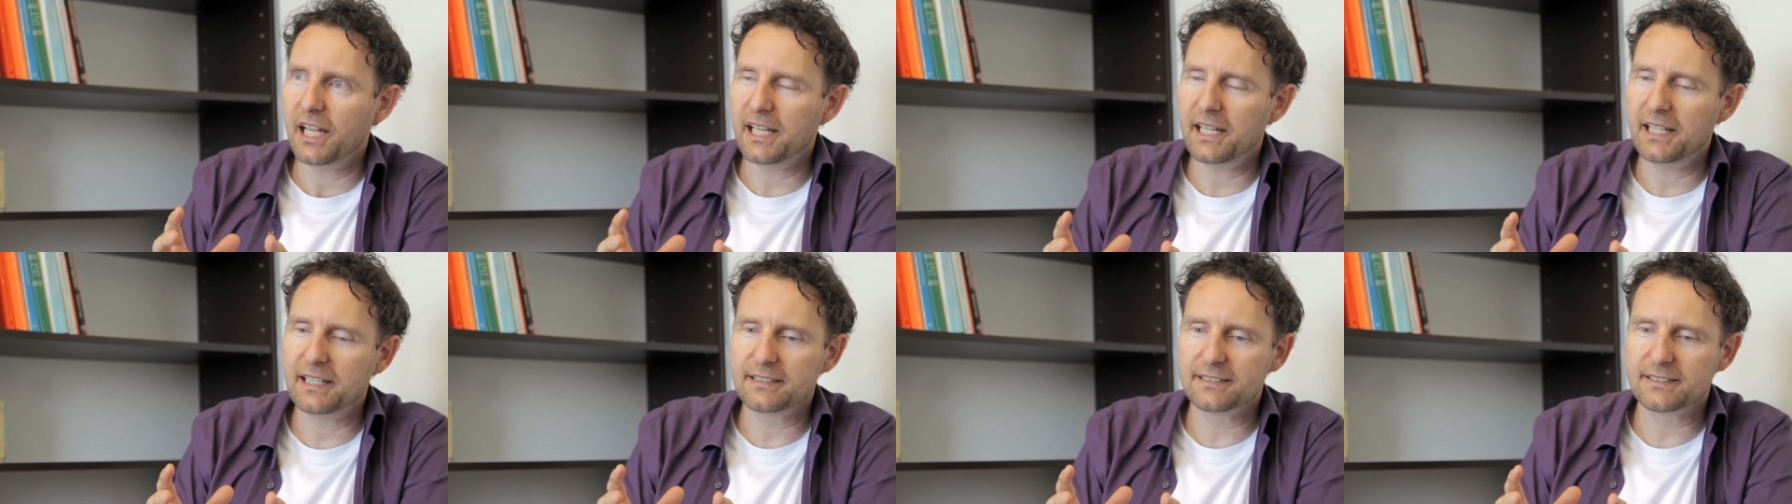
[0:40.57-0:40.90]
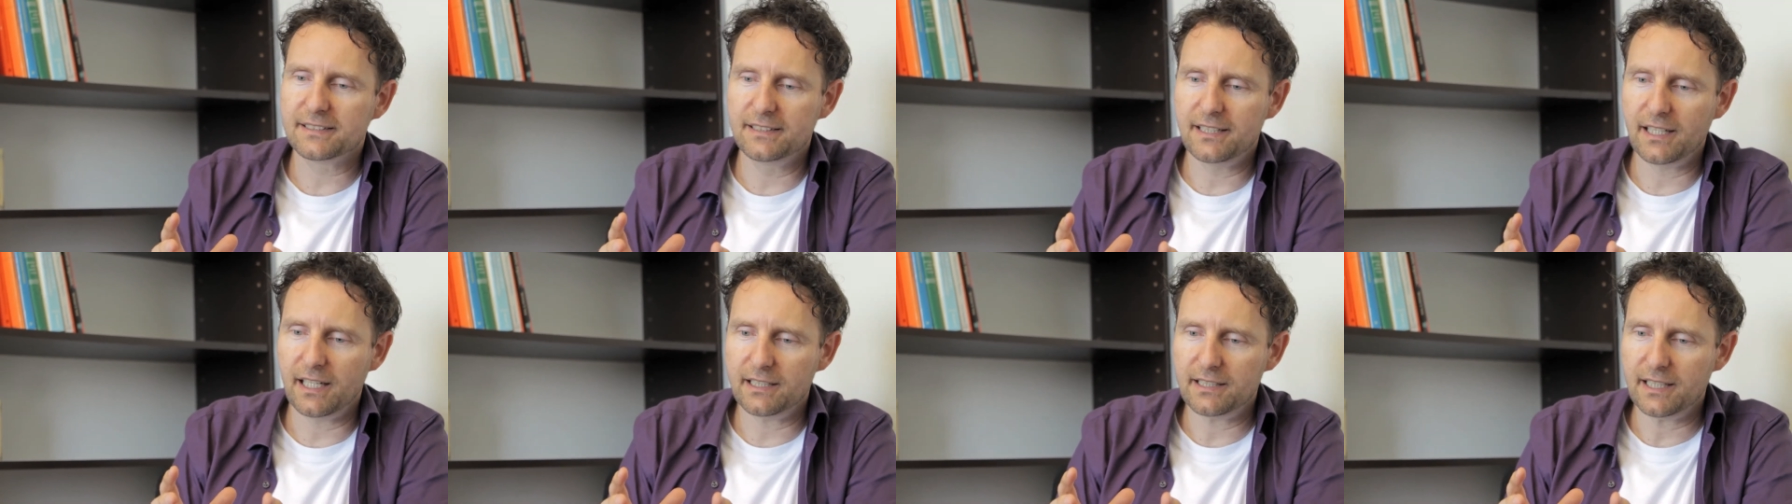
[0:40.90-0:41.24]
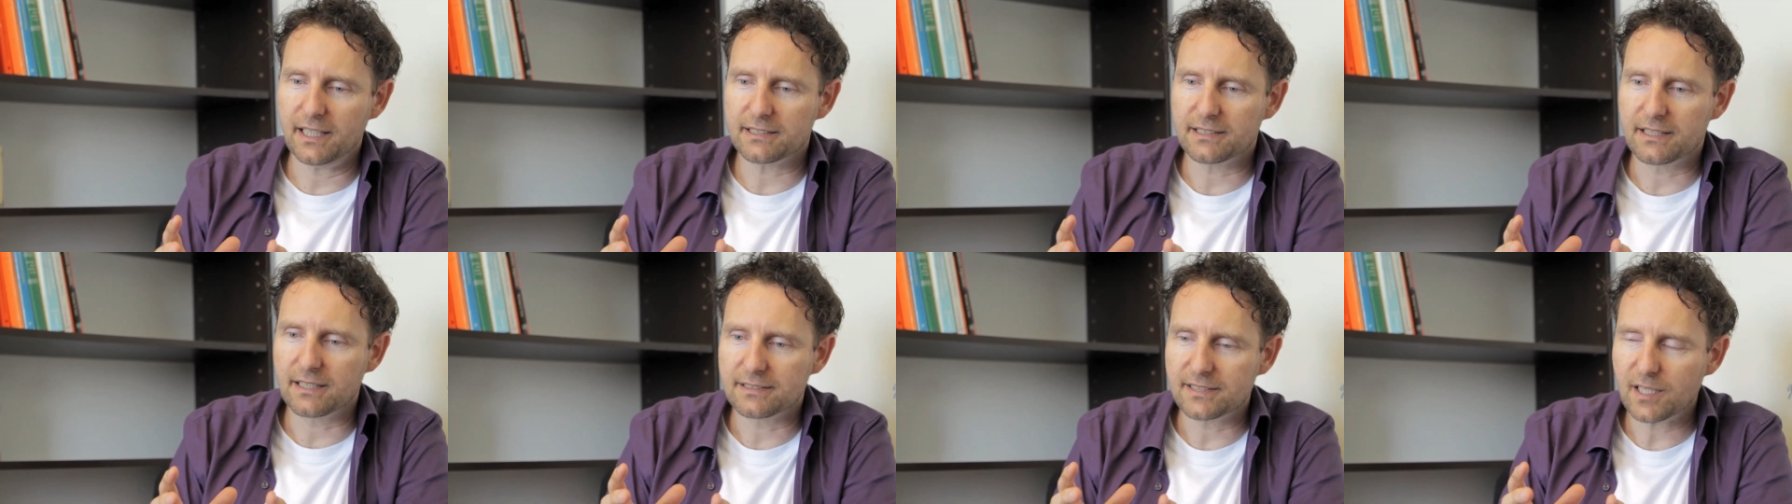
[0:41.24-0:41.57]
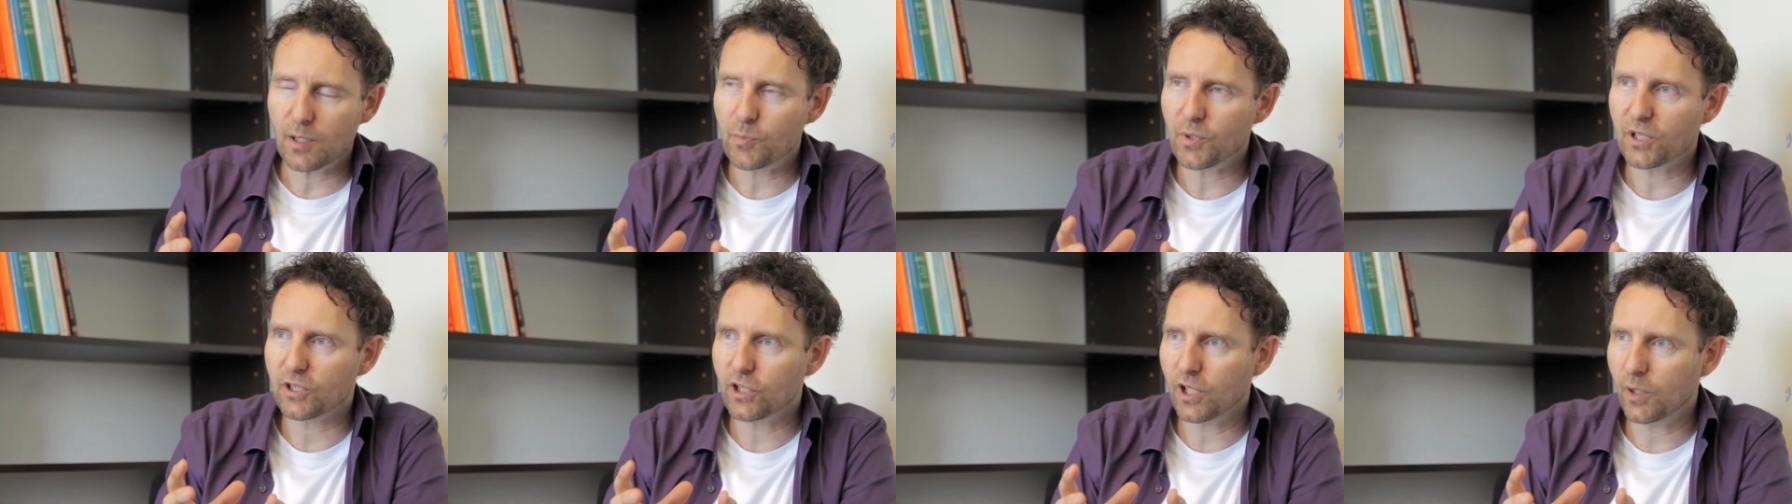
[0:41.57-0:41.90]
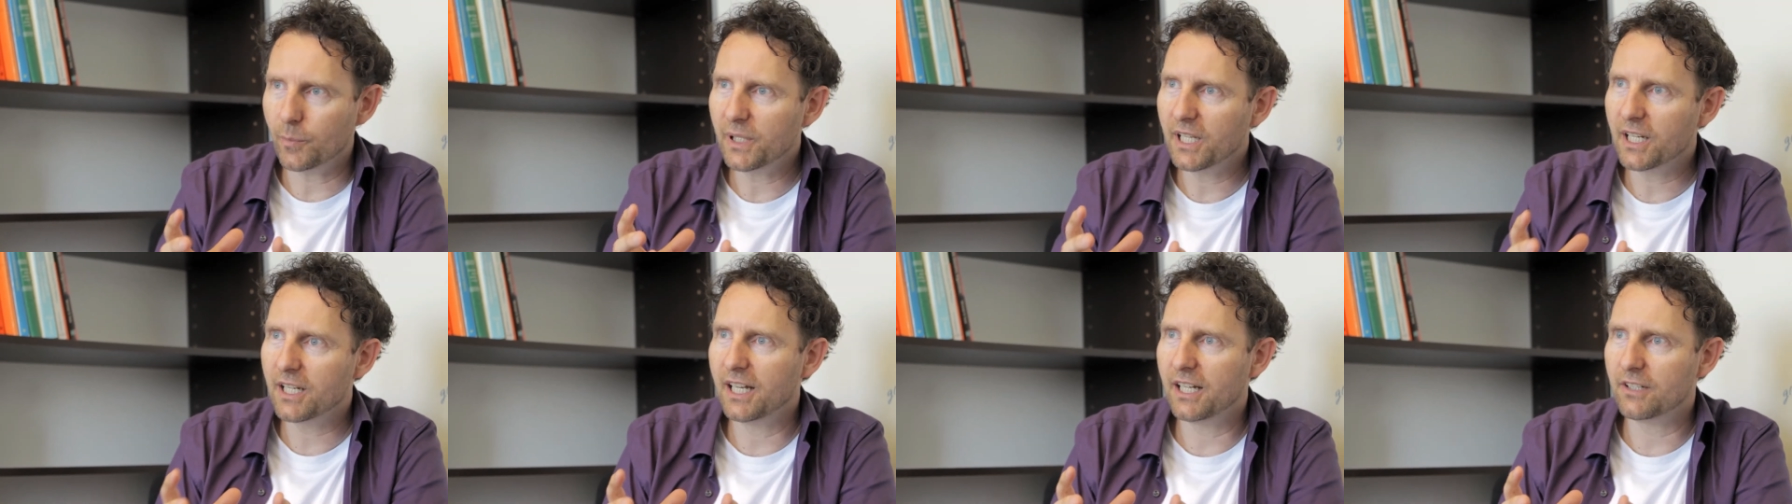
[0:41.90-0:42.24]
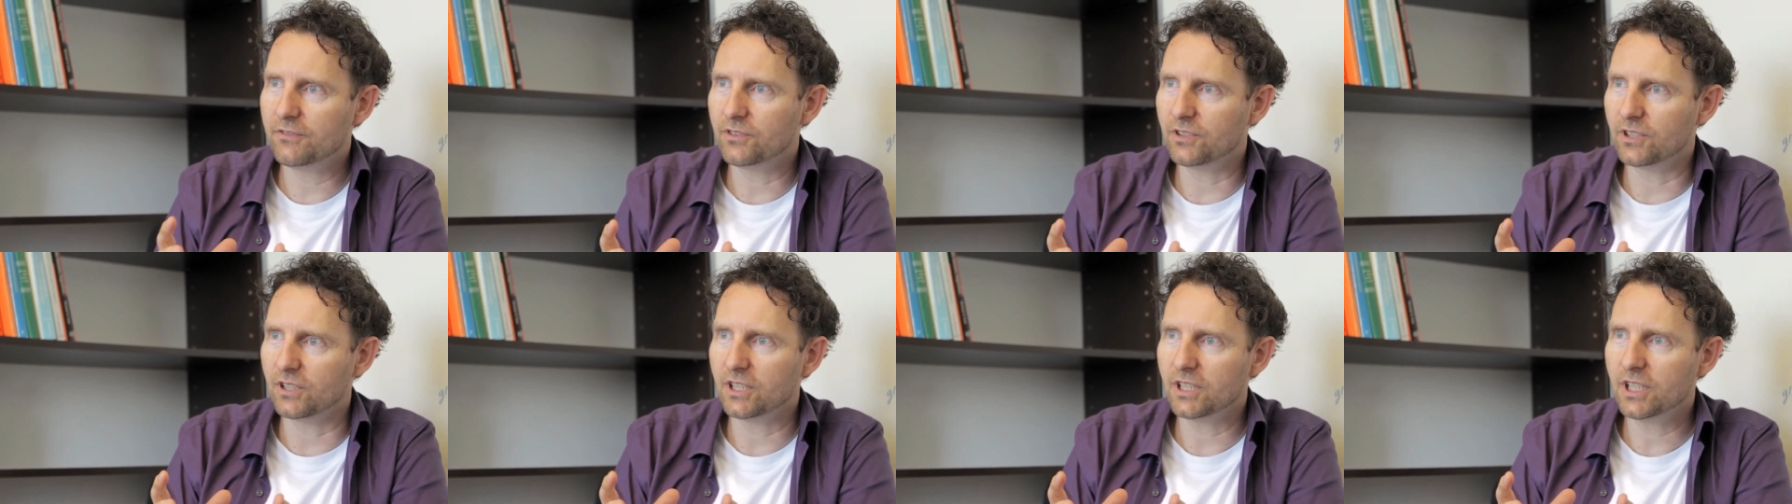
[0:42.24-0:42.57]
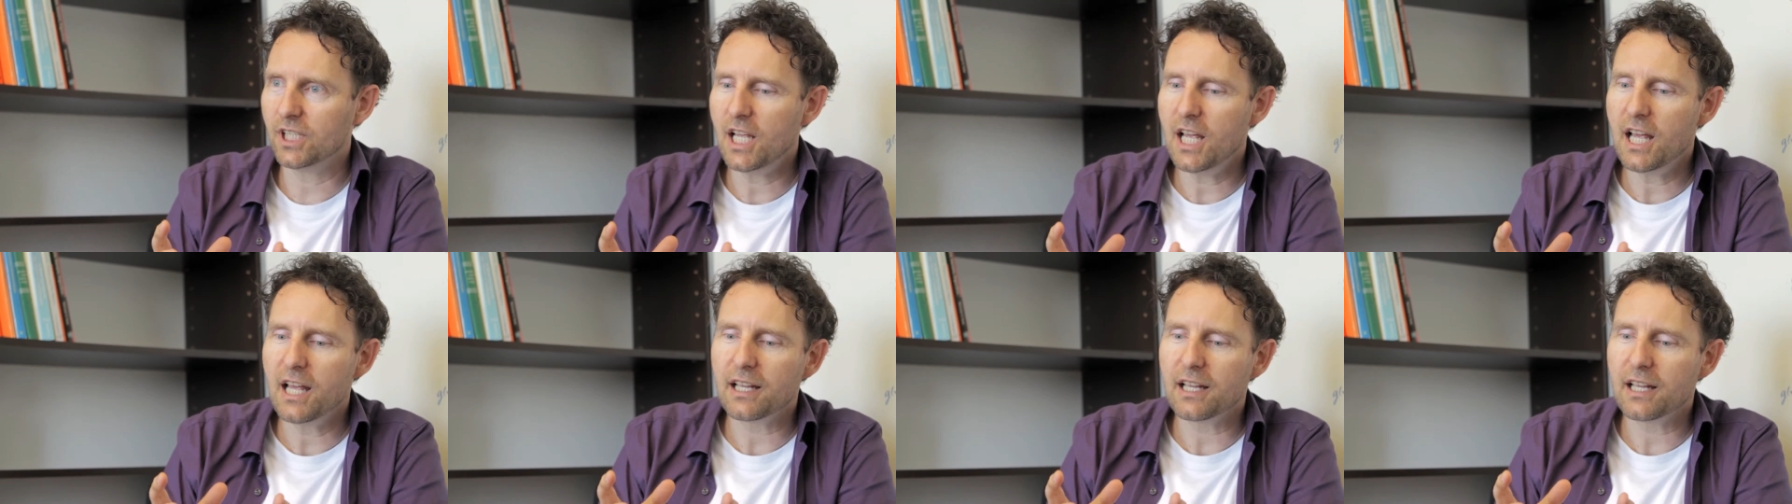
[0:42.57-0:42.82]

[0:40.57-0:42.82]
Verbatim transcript: is that at the subatomic level,